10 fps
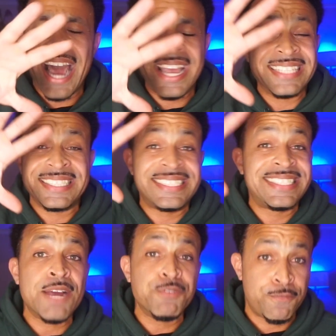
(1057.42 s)
in
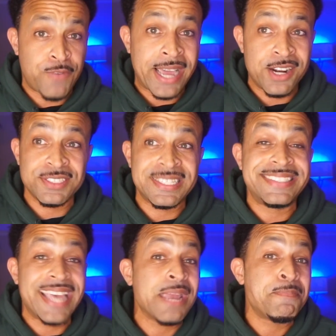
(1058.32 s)
several fighters to
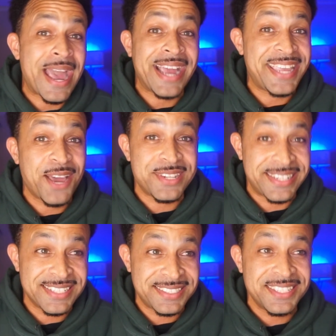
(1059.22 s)
take Pacquiao the
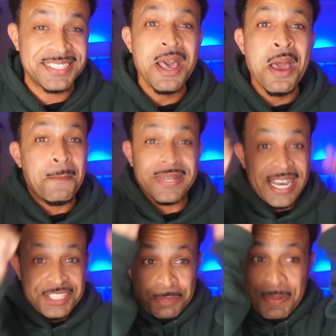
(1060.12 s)
distance. But
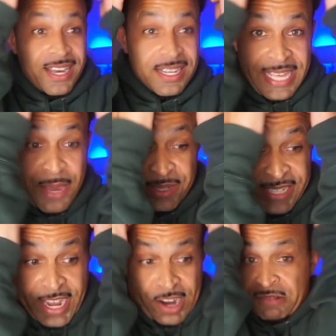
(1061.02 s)
that's just because he was
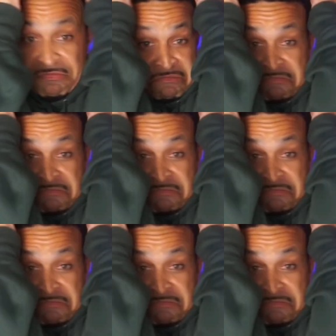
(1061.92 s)
here.